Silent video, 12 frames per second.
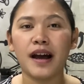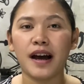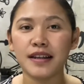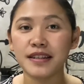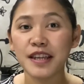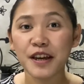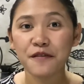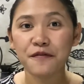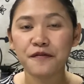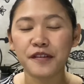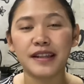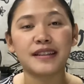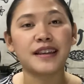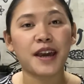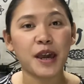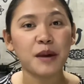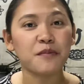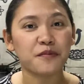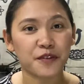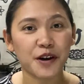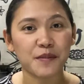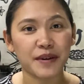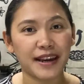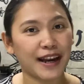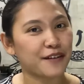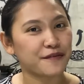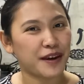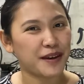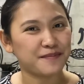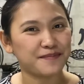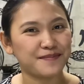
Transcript: as if it came from a cafe.